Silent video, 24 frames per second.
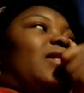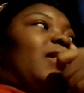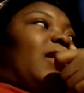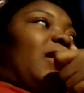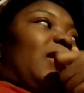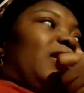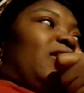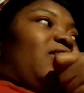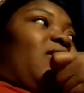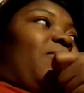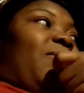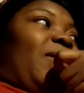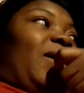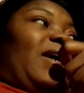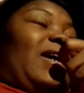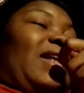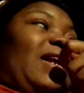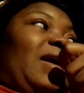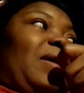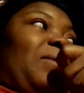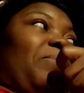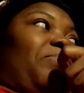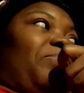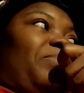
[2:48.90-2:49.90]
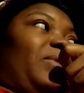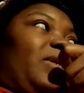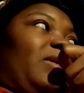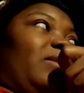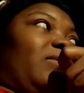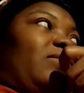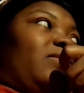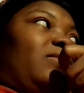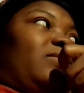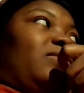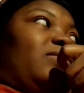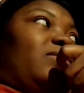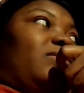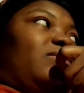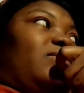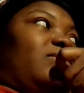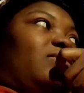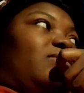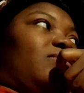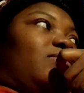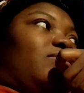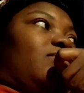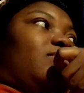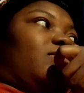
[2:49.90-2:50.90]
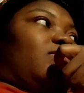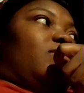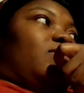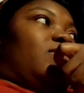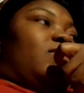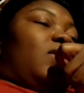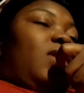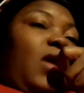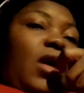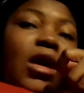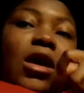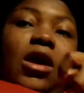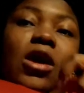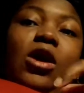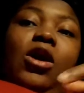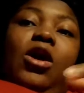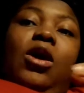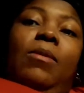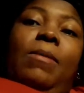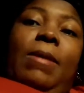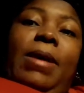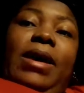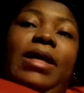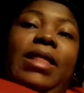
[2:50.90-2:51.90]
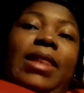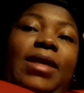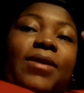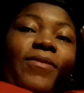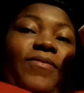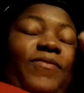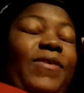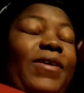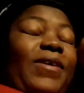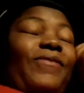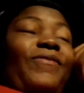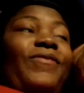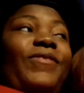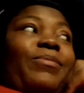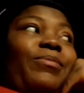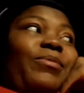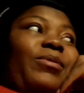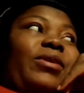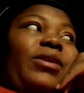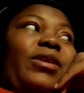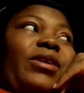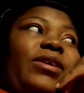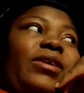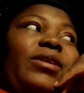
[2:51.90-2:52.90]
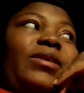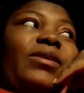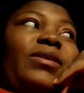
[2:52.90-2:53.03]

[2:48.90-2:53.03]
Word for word: Daddy, come and clap now. Come and clap for everybody.